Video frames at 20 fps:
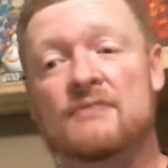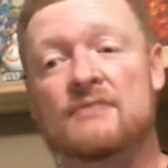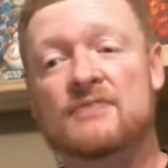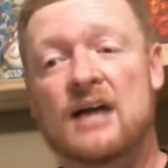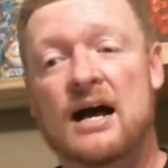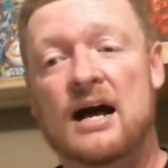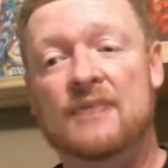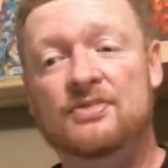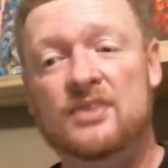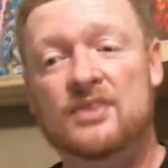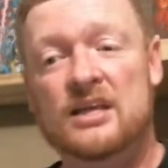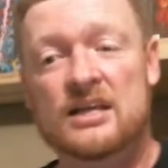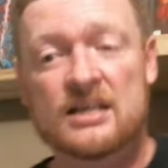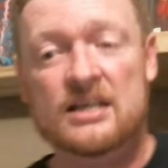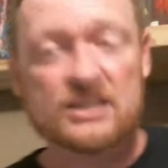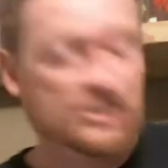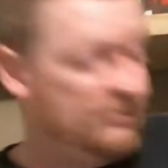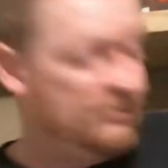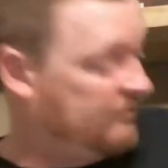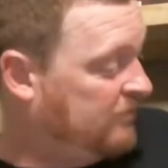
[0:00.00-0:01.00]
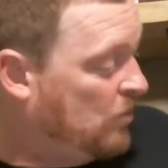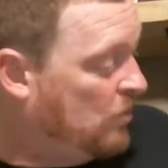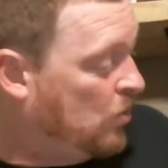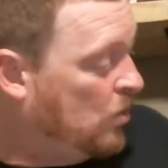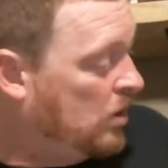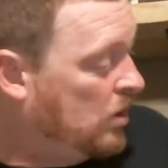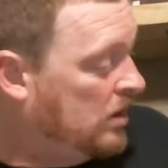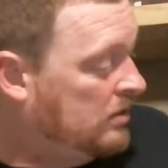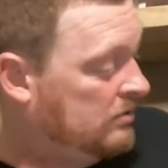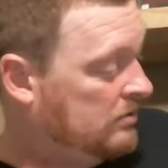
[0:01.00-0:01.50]
got these
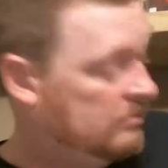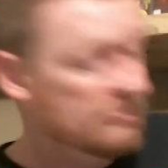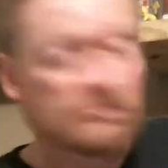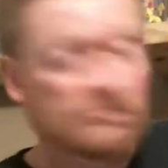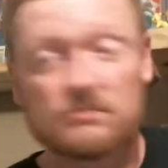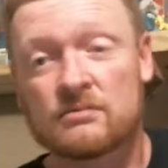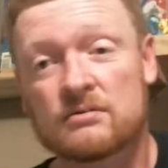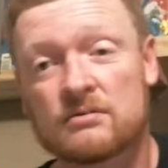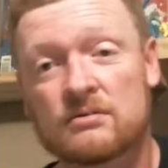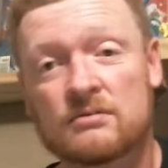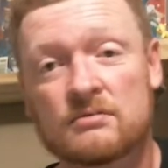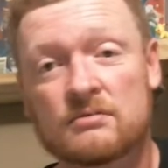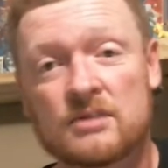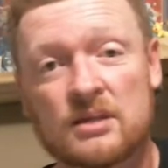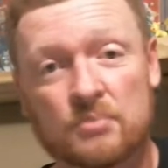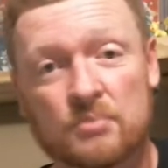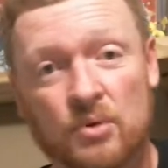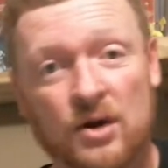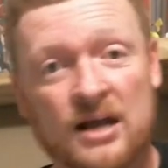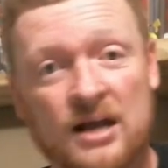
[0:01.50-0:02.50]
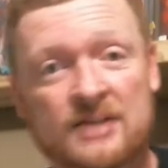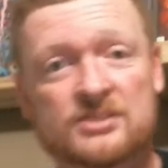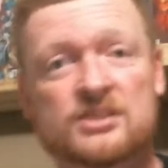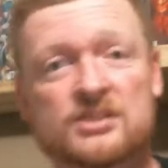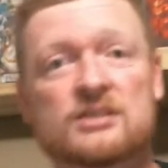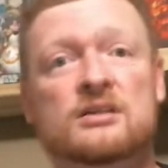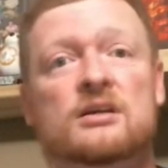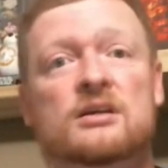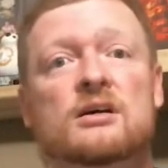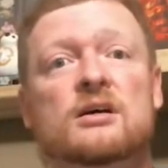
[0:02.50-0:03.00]
for the
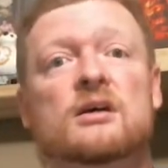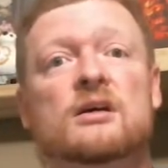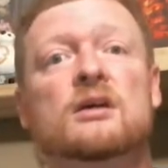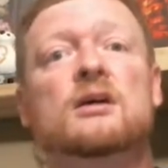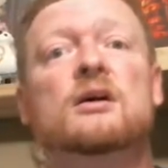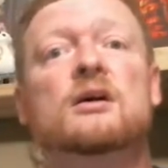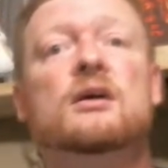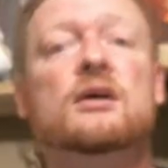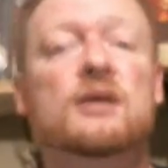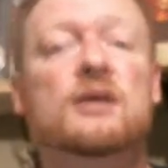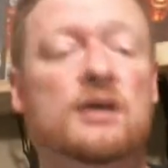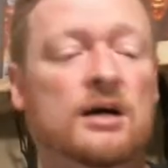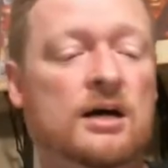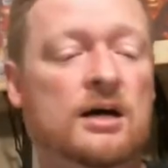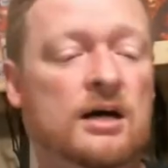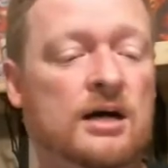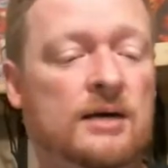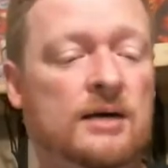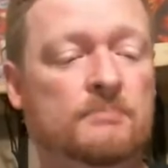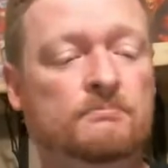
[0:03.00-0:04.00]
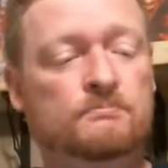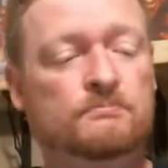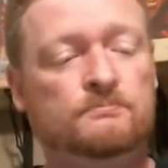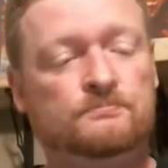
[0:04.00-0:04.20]
press. And